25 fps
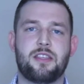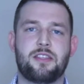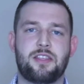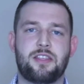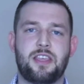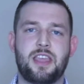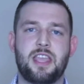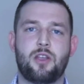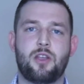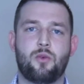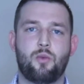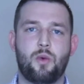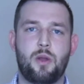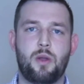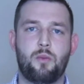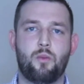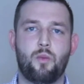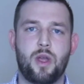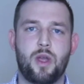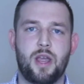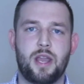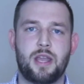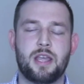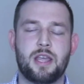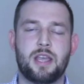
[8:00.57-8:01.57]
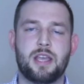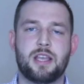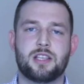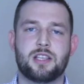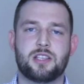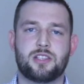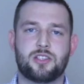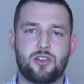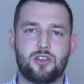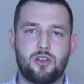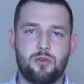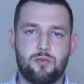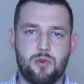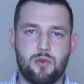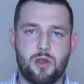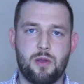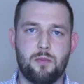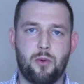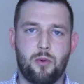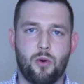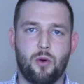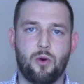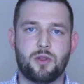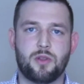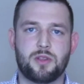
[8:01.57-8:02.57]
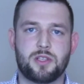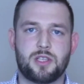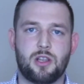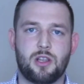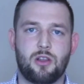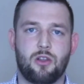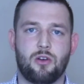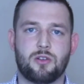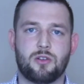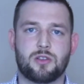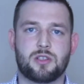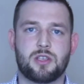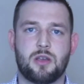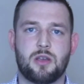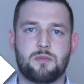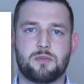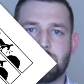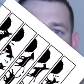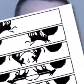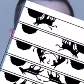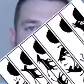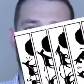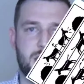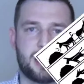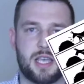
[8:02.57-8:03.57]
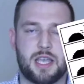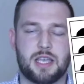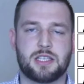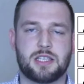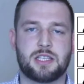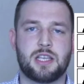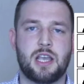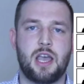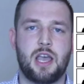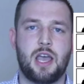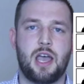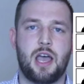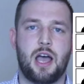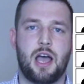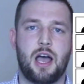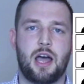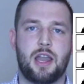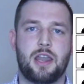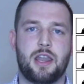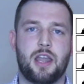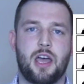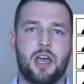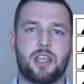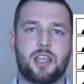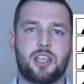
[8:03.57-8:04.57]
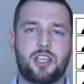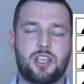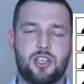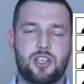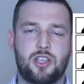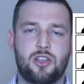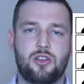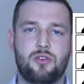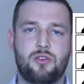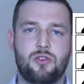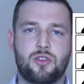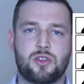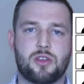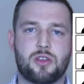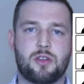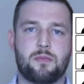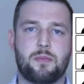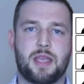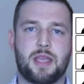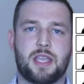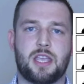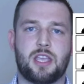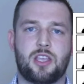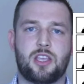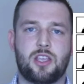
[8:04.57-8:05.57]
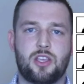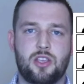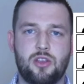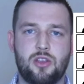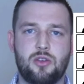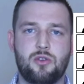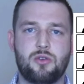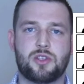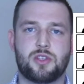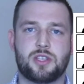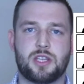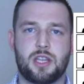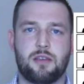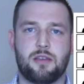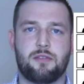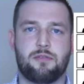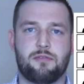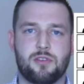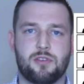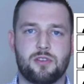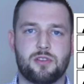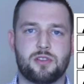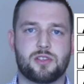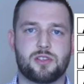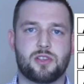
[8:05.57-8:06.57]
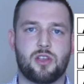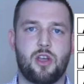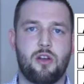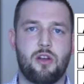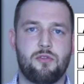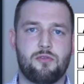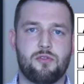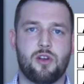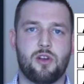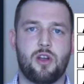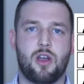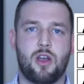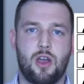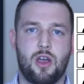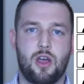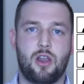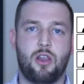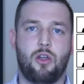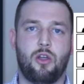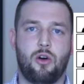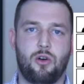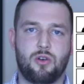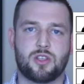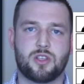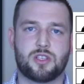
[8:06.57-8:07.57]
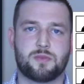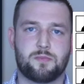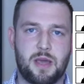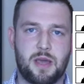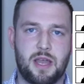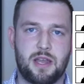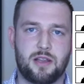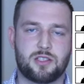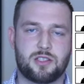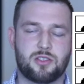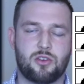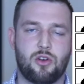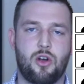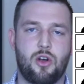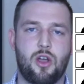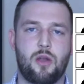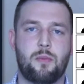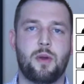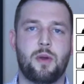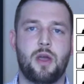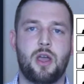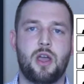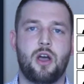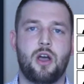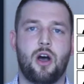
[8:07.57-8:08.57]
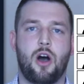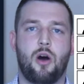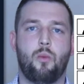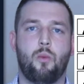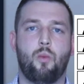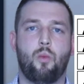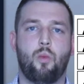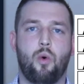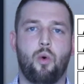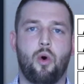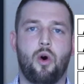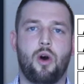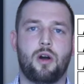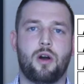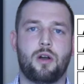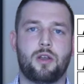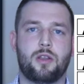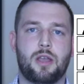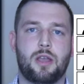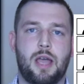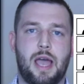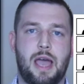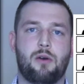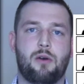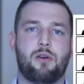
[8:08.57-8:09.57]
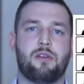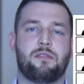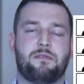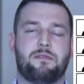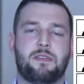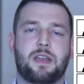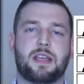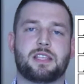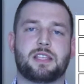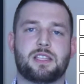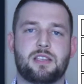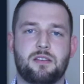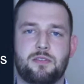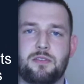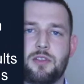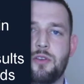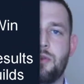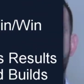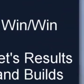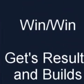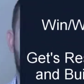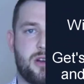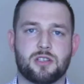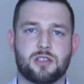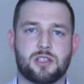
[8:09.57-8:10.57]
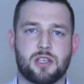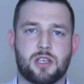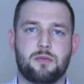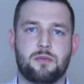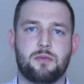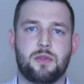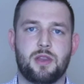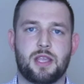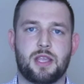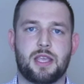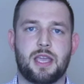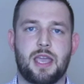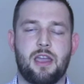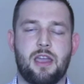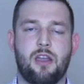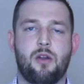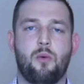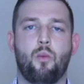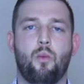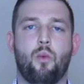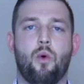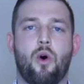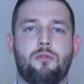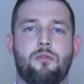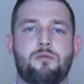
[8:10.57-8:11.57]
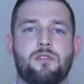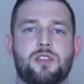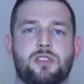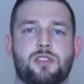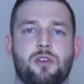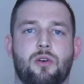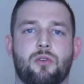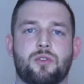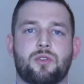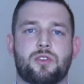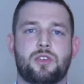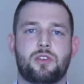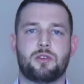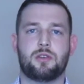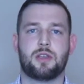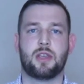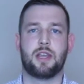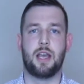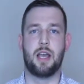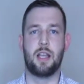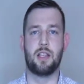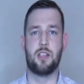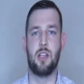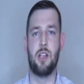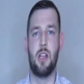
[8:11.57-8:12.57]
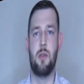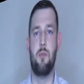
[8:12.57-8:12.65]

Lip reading: Think win-win, super important to your long-term success, and can make a huge difference over a long span of time on how effective you are as a communicator and what results you can actually